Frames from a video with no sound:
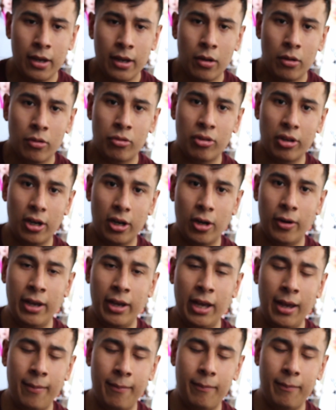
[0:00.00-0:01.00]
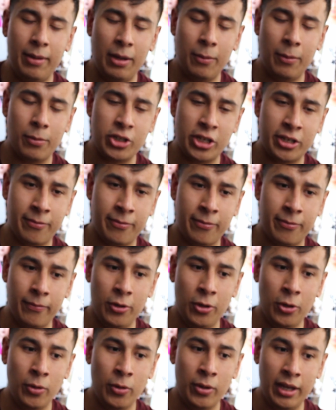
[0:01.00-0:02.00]
So him being rejected from
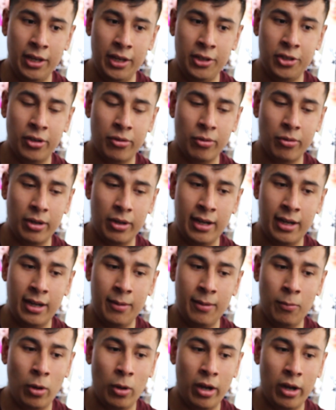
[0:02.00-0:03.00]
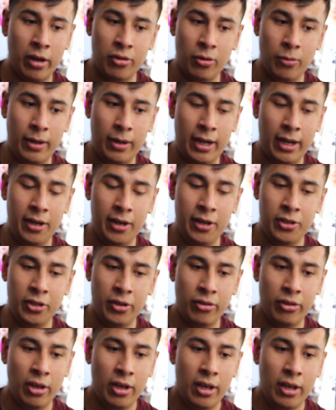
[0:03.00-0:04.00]
Duke, he just walks around and
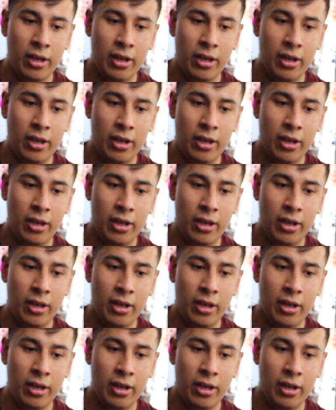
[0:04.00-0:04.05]
just